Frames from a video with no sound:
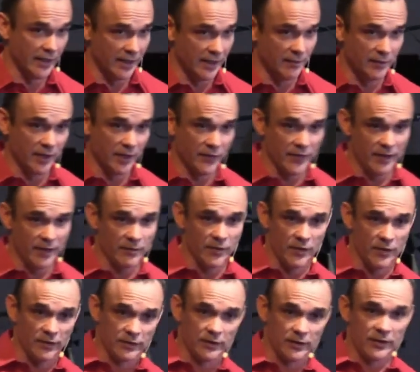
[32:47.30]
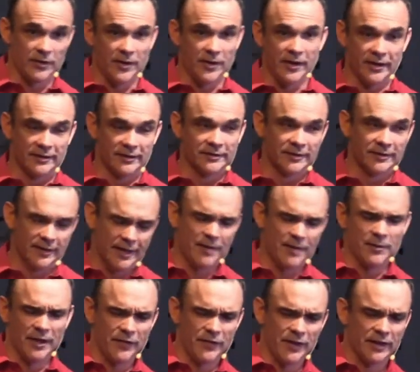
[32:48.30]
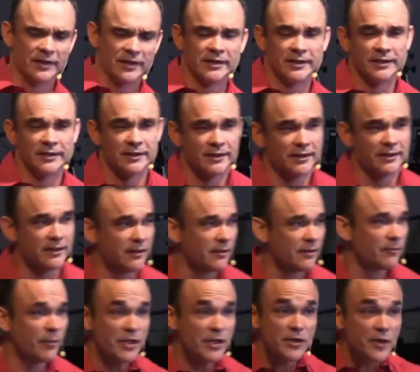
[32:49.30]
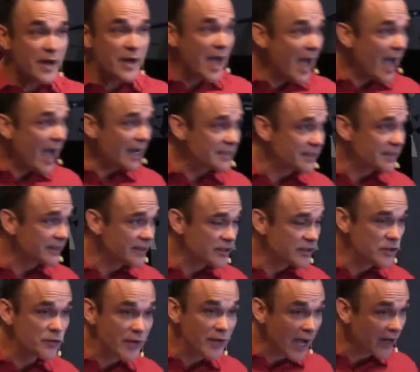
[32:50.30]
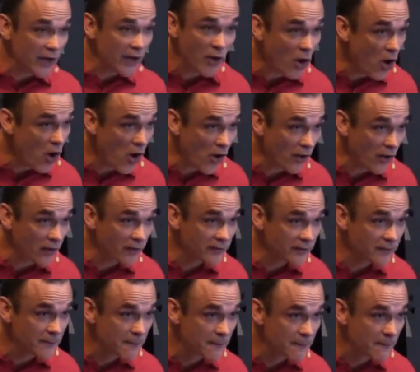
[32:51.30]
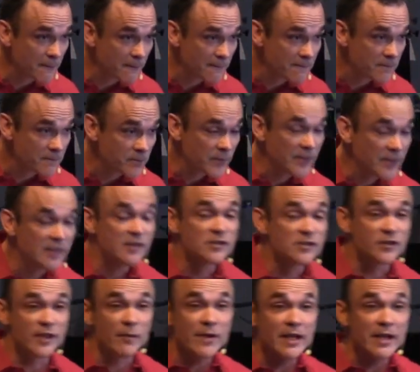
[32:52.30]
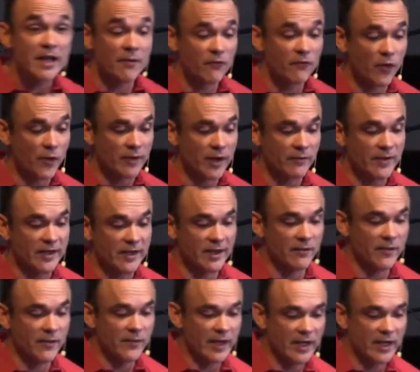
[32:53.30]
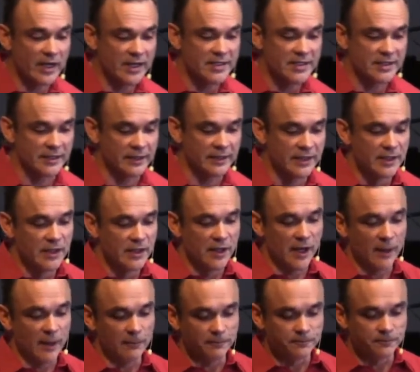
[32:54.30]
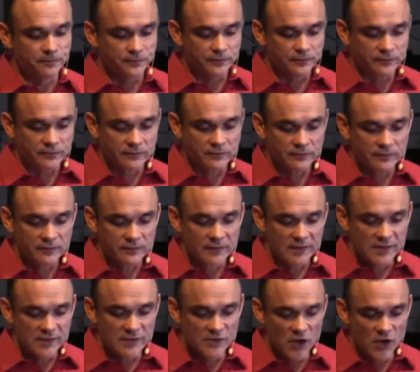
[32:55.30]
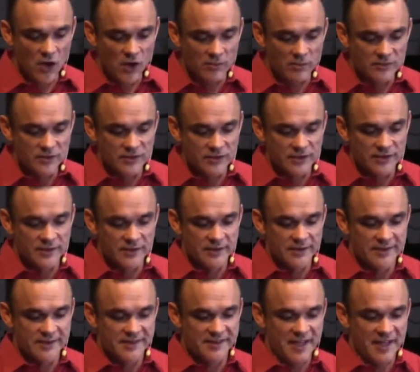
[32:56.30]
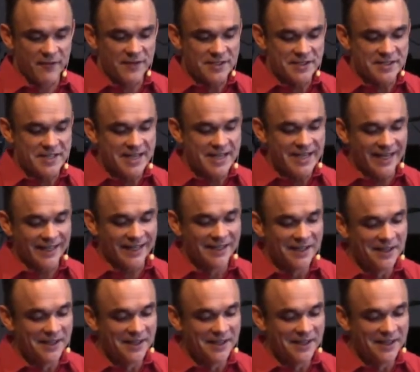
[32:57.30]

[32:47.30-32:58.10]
am nothing without the Lord, I am nothing. But you're not, you got it all. Yep. So then we come forward and we, and we get into um, Psalms 17,